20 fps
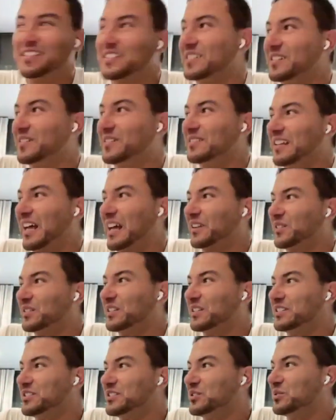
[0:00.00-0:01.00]
So not
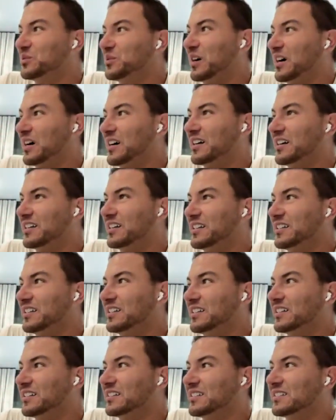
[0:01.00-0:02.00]
only do
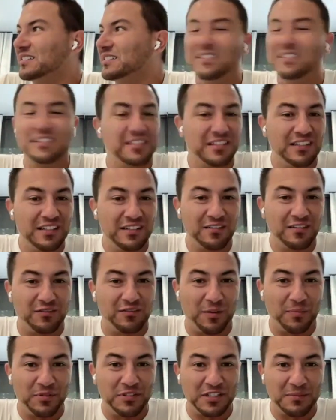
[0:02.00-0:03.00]
I
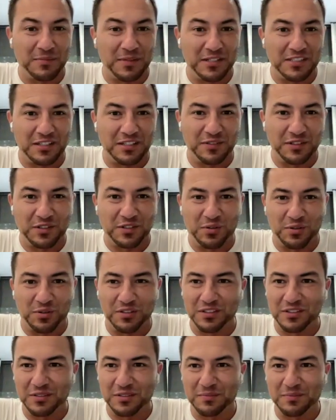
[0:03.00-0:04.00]
represent myself in
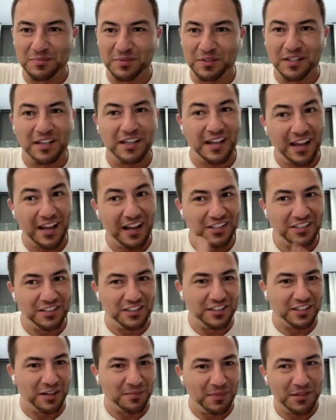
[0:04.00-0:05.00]
court, but I
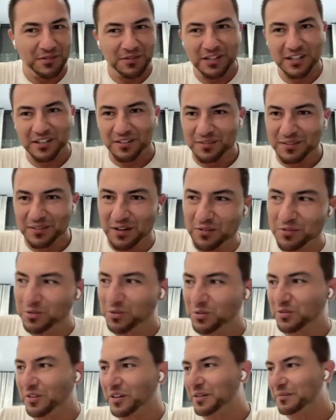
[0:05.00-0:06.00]
actually cut my own hair. How
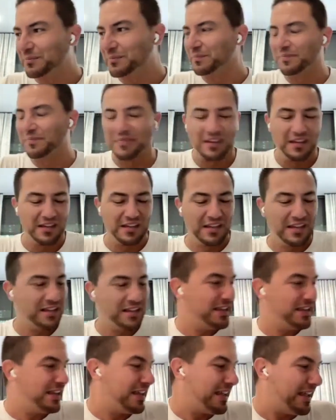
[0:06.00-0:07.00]
cool, right?
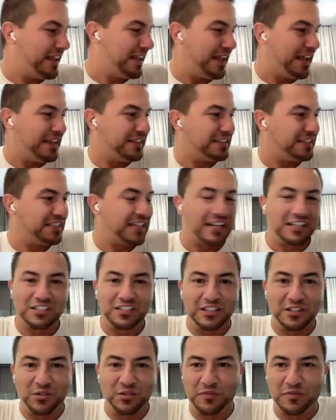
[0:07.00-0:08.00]
And it's
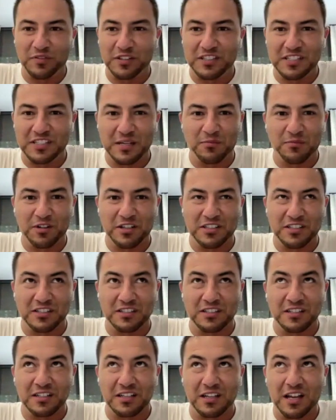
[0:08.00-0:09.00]
actually all for the same
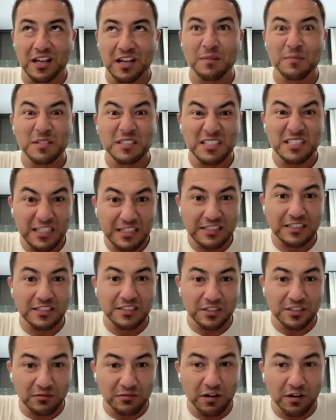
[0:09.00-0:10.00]
reason. I'm
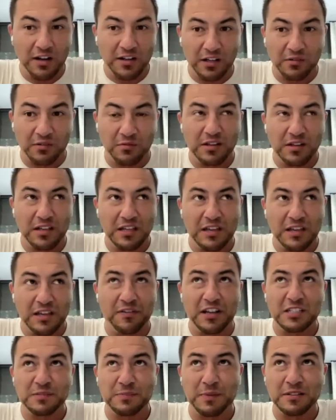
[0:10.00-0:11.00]
addicted to Rhino.
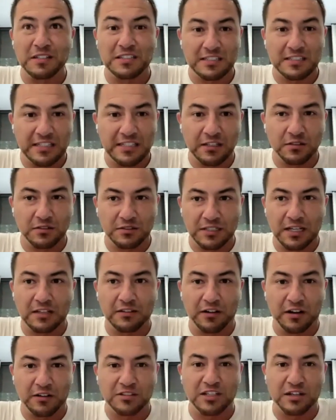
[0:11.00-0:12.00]
If I spend a single
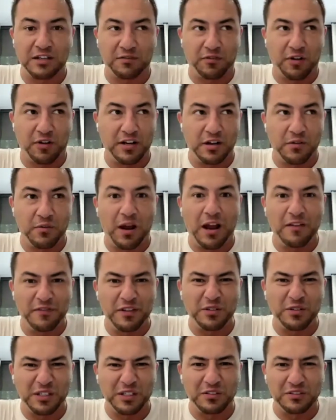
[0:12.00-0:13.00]
dollar outside of Rhino, I
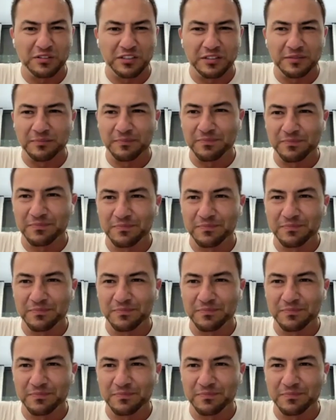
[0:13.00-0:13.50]
feel guilty.